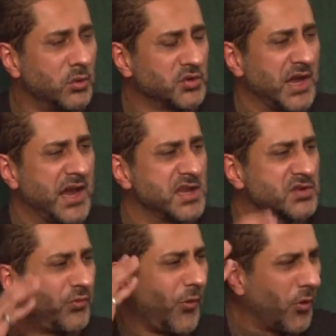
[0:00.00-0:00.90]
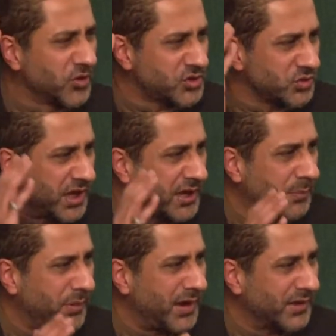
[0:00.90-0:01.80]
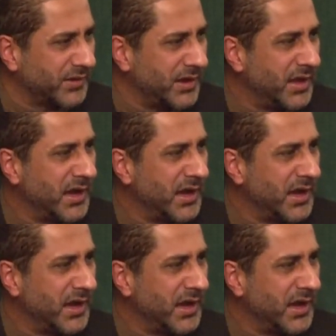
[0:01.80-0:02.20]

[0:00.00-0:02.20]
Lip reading: Hussein is forced to take a path